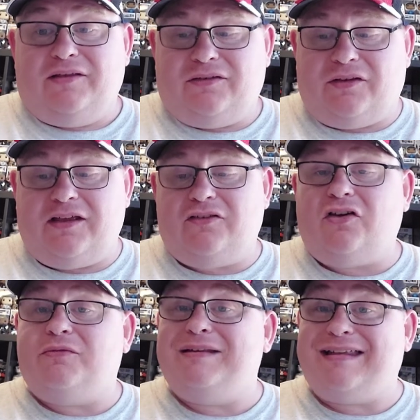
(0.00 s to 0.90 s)
So these
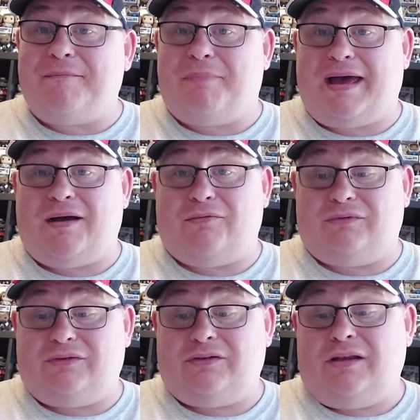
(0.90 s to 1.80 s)
cost me
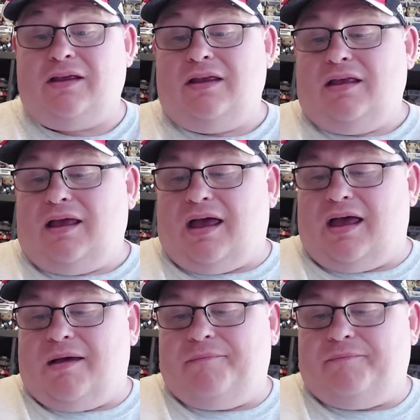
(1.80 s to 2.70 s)
£10.
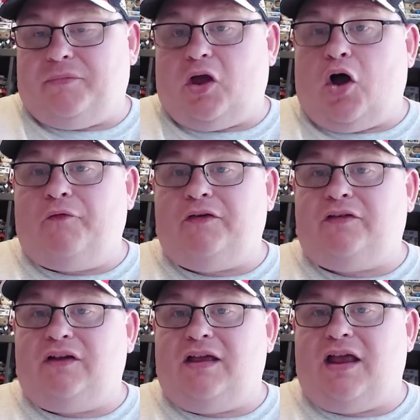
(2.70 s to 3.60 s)

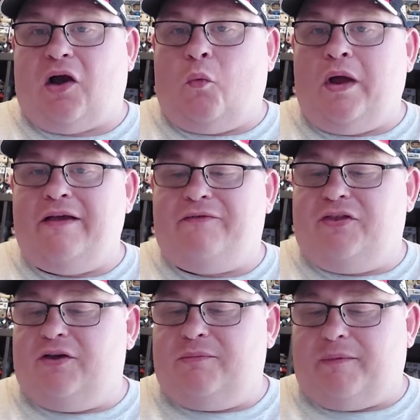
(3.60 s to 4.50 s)
Obviously,
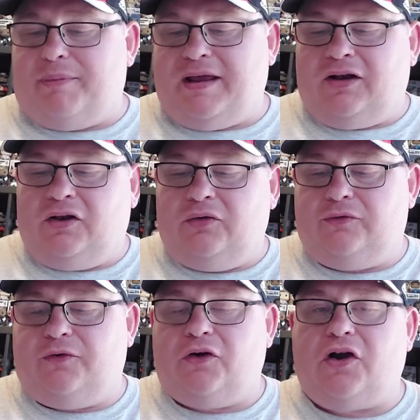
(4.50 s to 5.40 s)
with them being
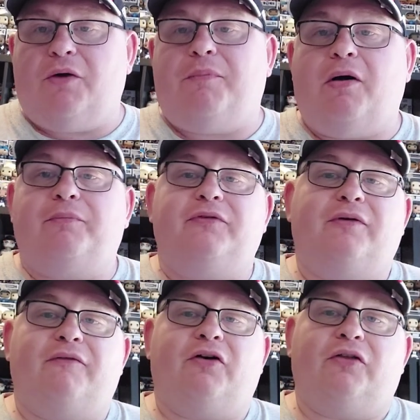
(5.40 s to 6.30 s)
loose Funko Pops,
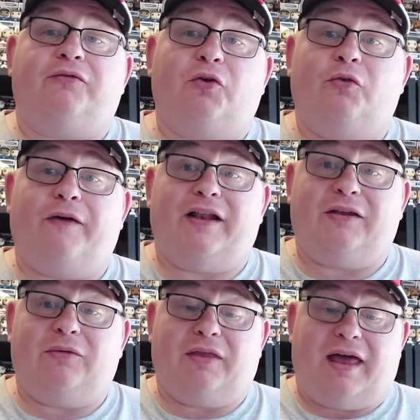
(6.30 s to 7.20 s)
you haven't got the full
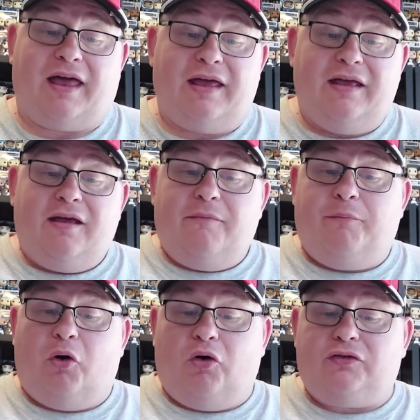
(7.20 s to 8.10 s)
value there.
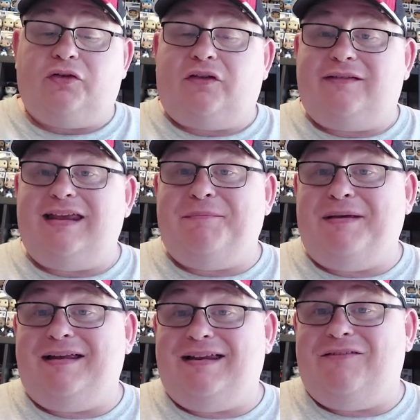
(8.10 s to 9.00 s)
But the
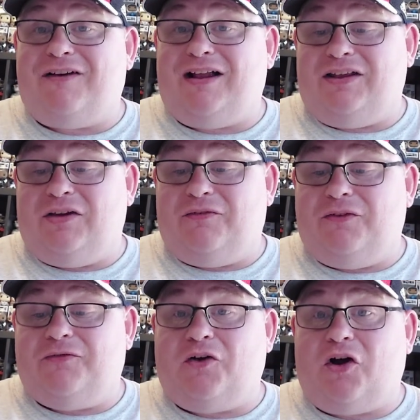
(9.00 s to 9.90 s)
TPD value for
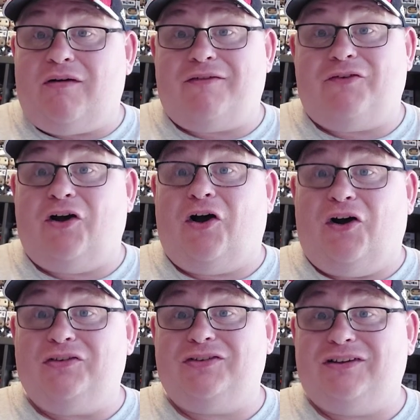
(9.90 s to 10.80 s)
the four I've
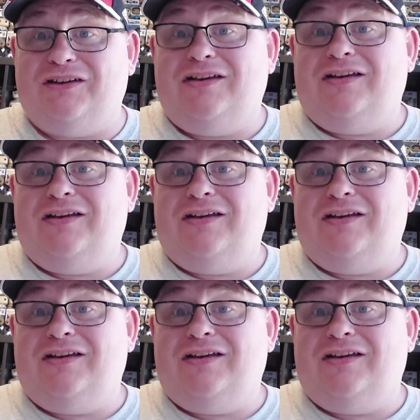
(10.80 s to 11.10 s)
got